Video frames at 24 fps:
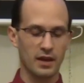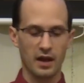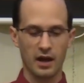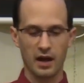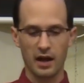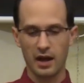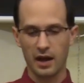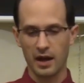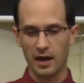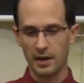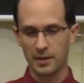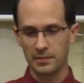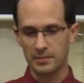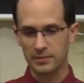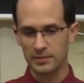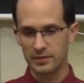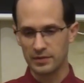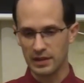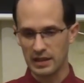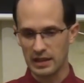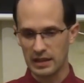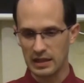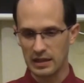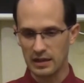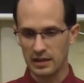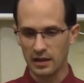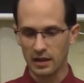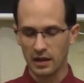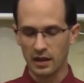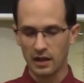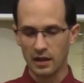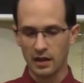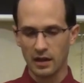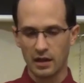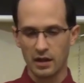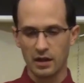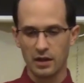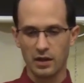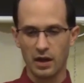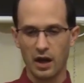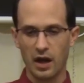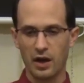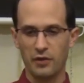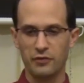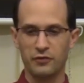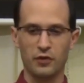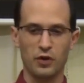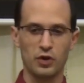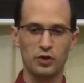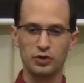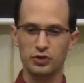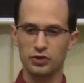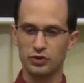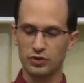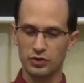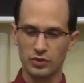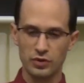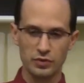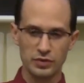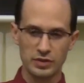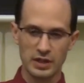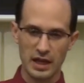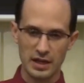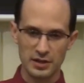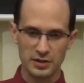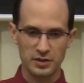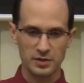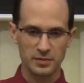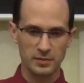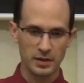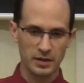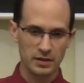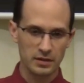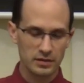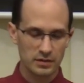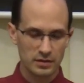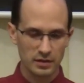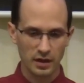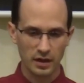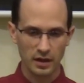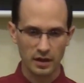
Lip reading: The first New Testament